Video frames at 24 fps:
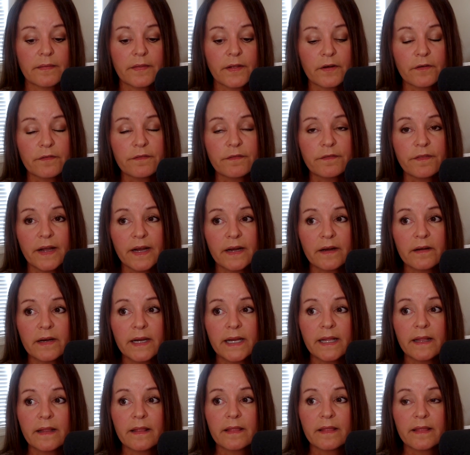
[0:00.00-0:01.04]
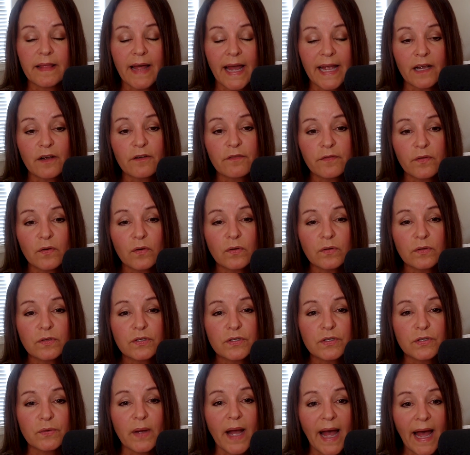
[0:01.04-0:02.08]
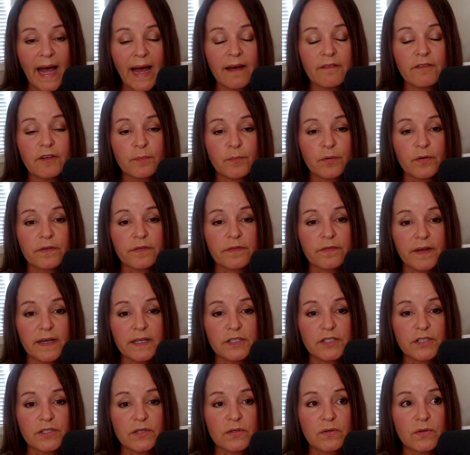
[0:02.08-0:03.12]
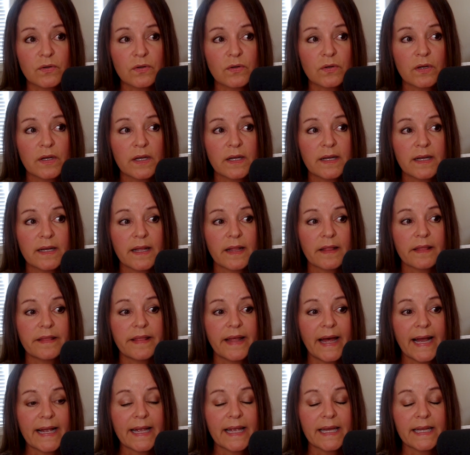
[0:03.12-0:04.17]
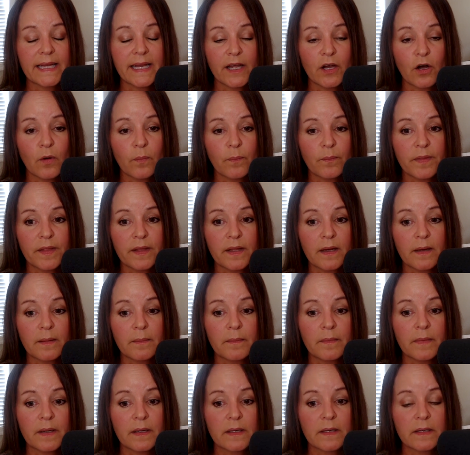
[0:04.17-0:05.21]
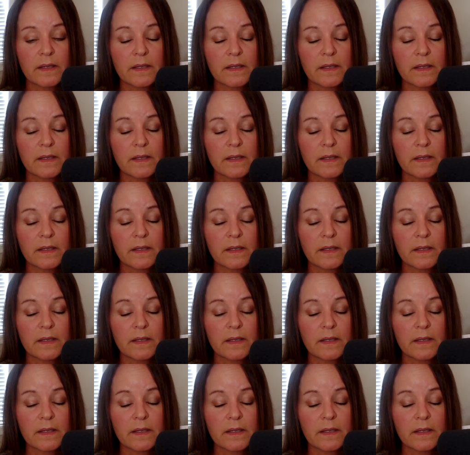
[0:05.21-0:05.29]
very thankful to have a professional that can help them